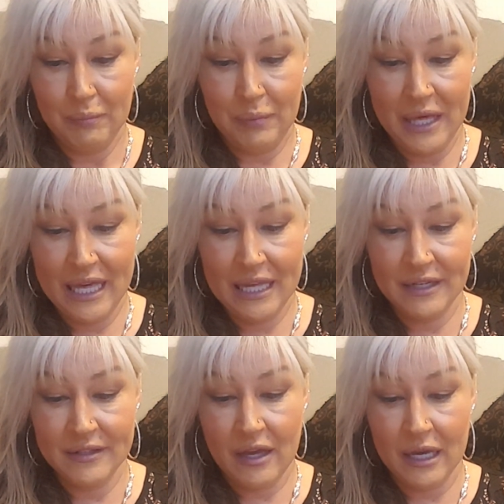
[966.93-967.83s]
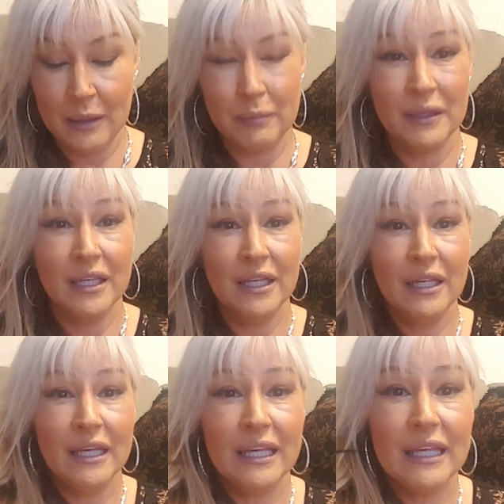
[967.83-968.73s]
pen type
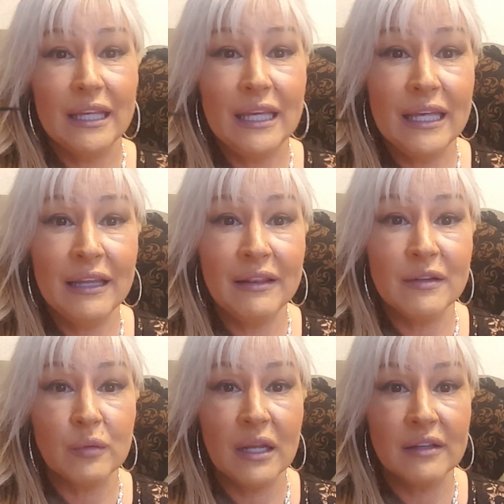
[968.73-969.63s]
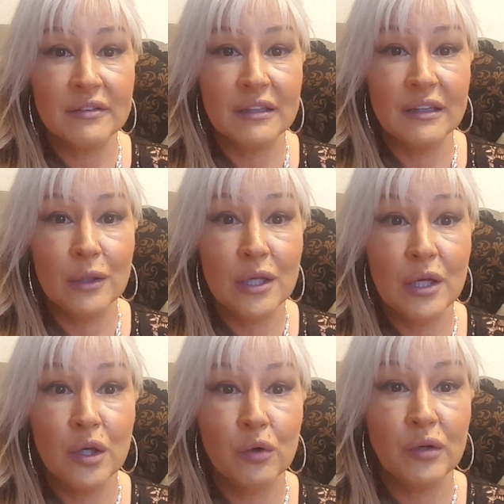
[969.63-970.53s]
end. This one has the
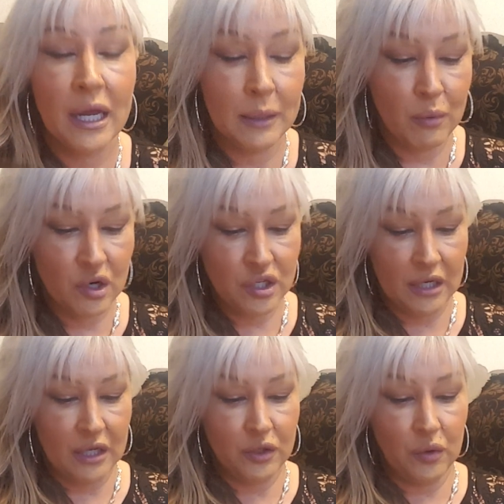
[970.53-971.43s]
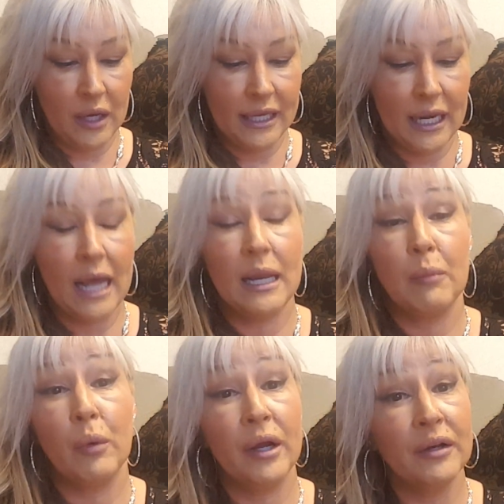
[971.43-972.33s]
little tiny brush, and I do like it, and
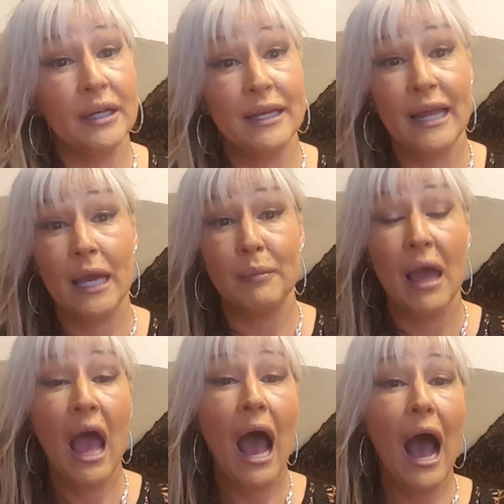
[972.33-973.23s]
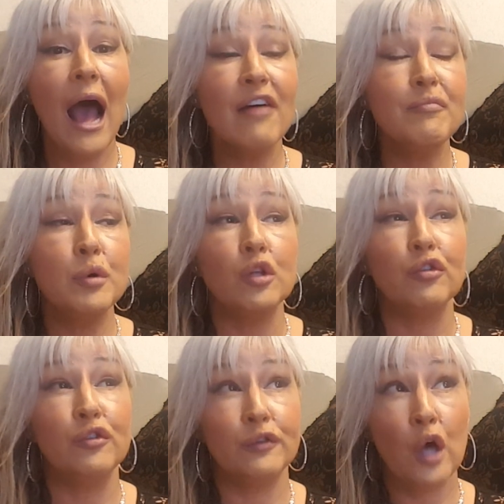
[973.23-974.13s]
I'm wearing it today. But I have put
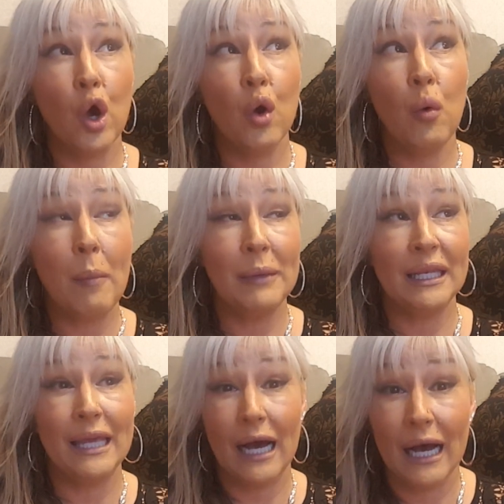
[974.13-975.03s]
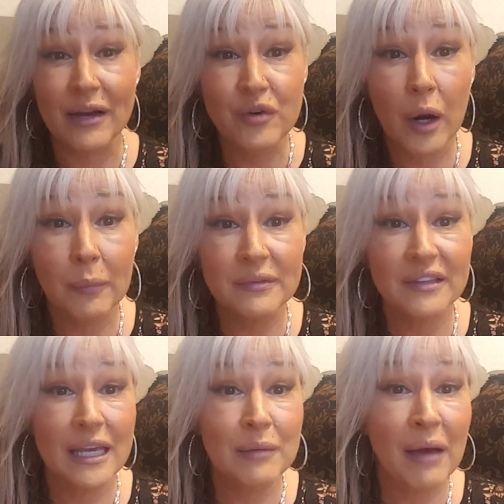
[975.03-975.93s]
so many eye drops
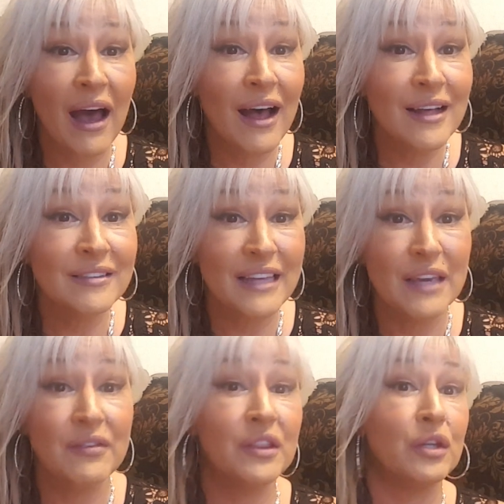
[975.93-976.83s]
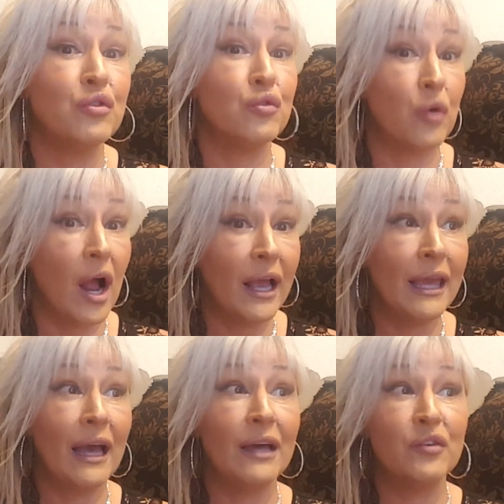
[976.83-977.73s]
in my eyes, even the
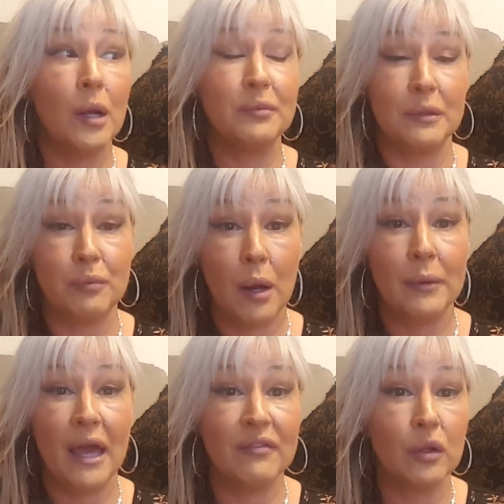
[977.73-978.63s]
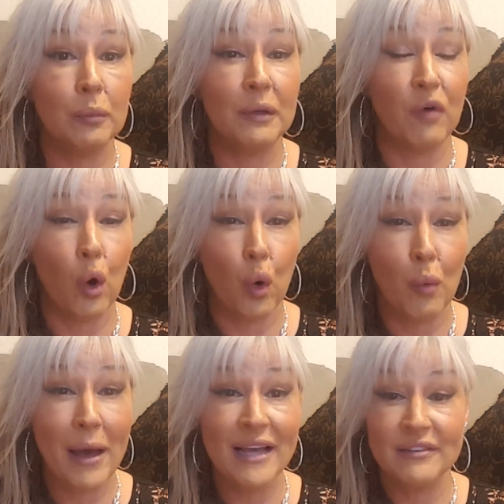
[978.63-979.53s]
drying eye drops that probably have a little bit of an
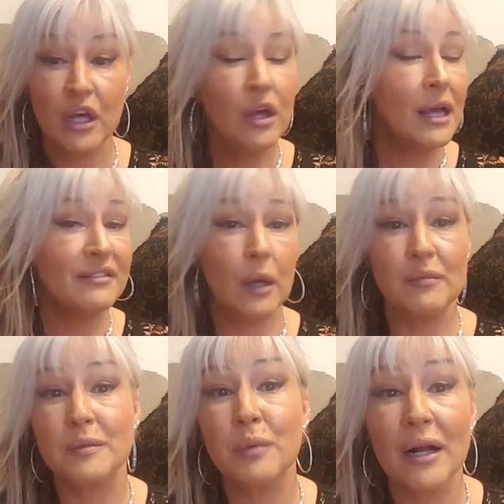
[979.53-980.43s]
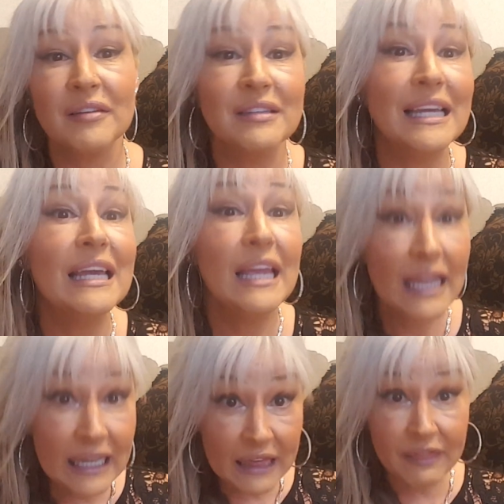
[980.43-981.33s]
oil base, so I'm surprised
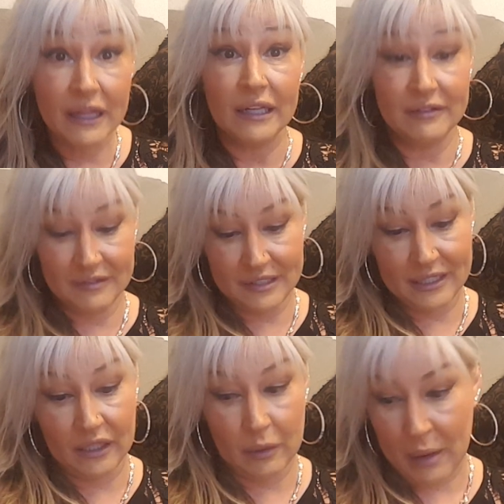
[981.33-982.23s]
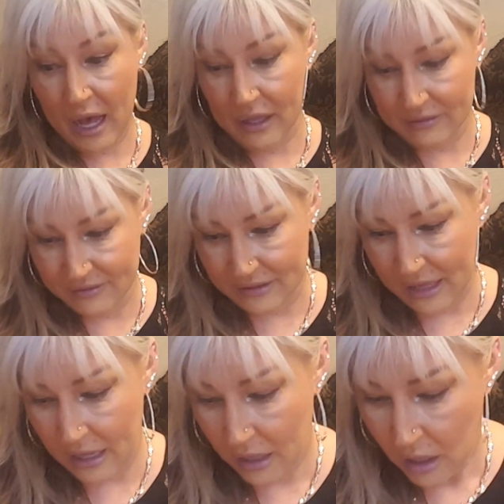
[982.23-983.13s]
anything is sticking to my eyes
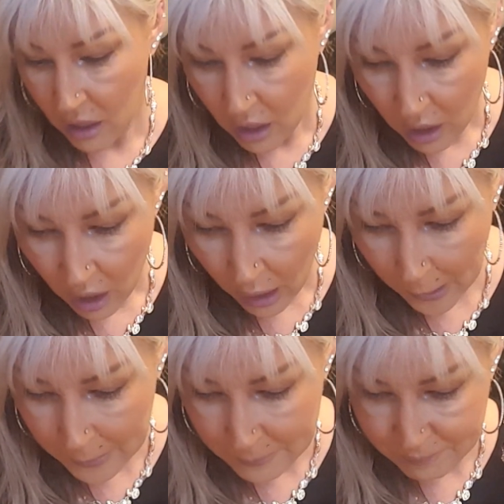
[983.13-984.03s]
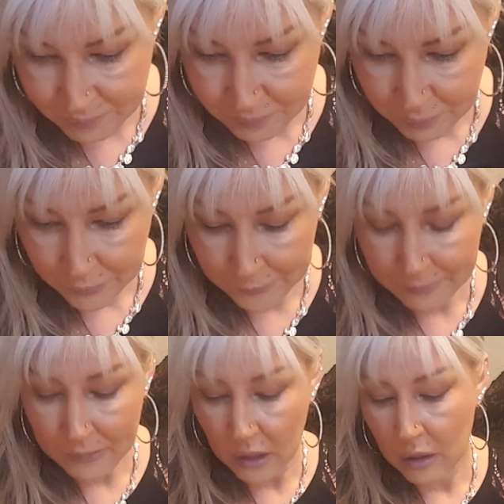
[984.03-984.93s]
today.
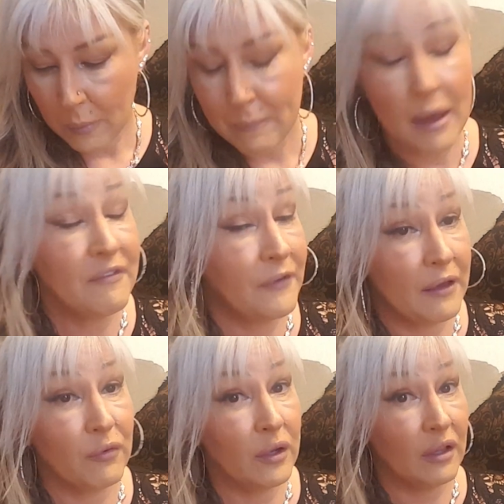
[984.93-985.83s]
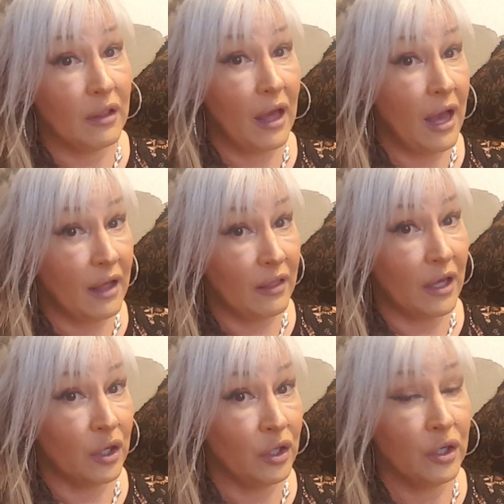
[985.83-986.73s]
My favorite
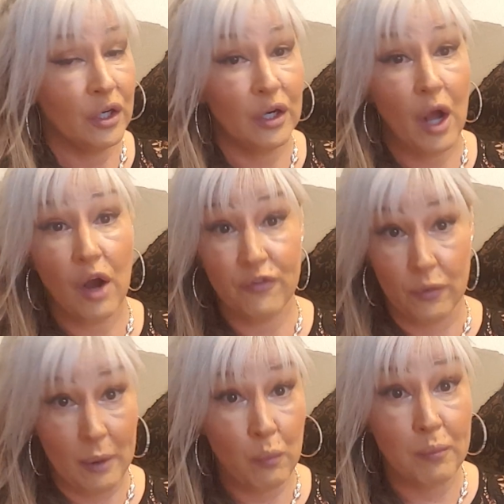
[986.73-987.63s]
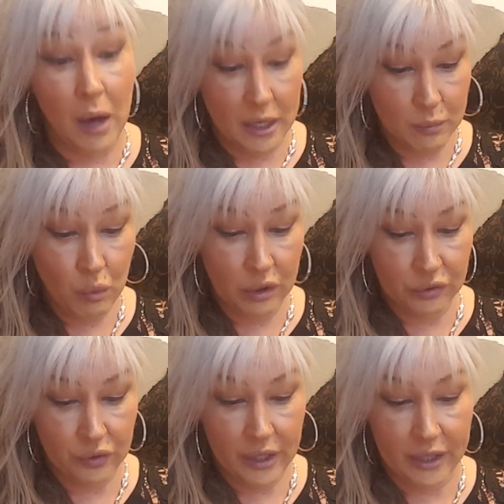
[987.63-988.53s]
eyeliner for my bottom
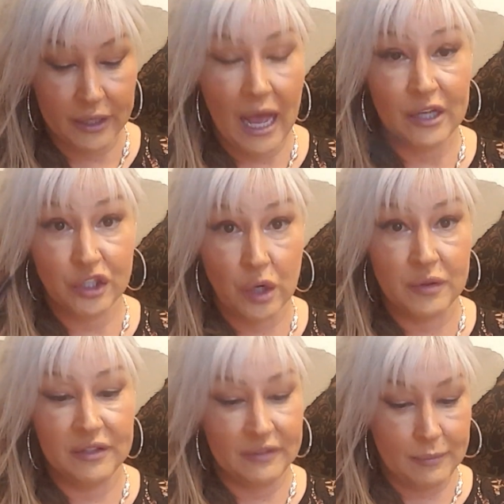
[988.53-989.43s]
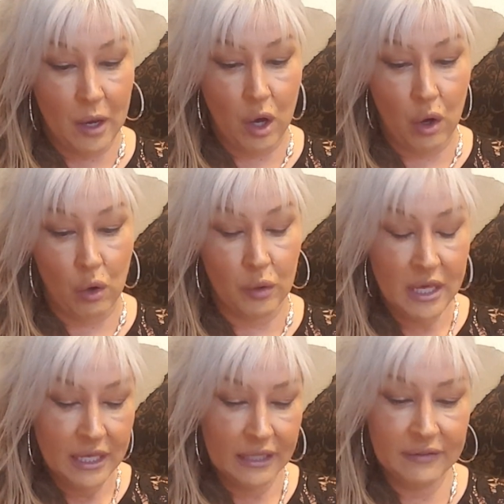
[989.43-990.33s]
waterline, I showed this in my haul,
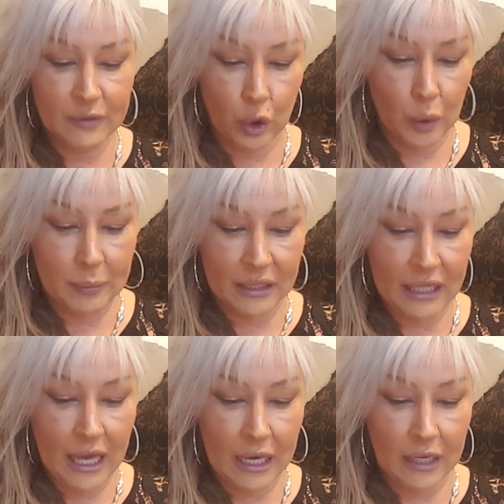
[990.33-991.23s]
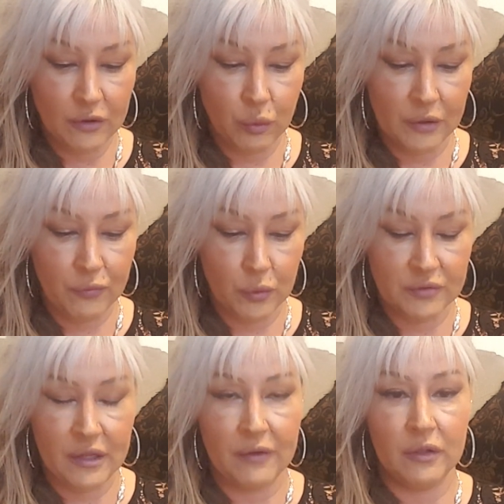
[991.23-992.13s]
is the Urban Decay
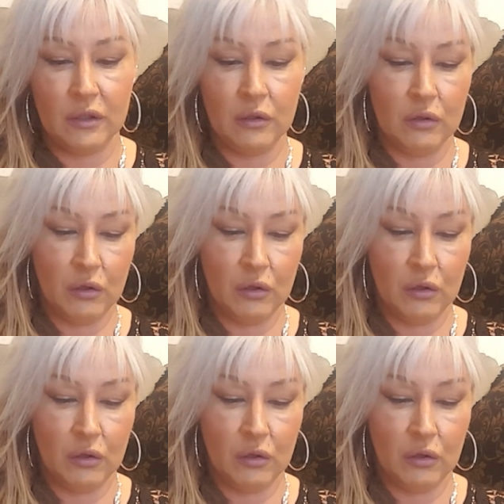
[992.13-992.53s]
24/7